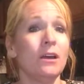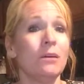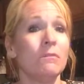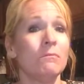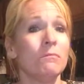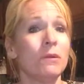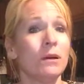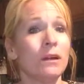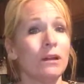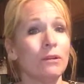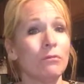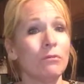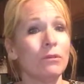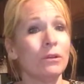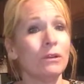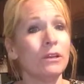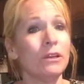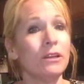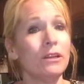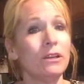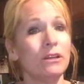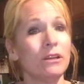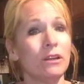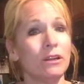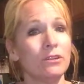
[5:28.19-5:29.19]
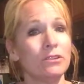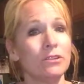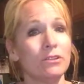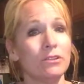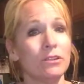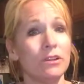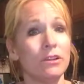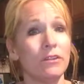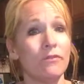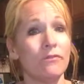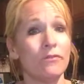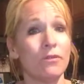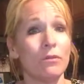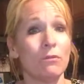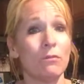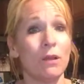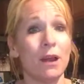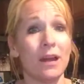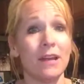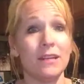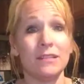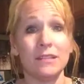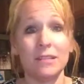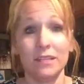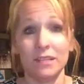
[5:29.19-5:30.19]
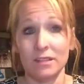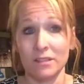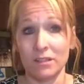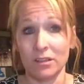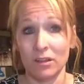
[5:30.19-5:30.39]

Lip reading: but a really good alternative for rice is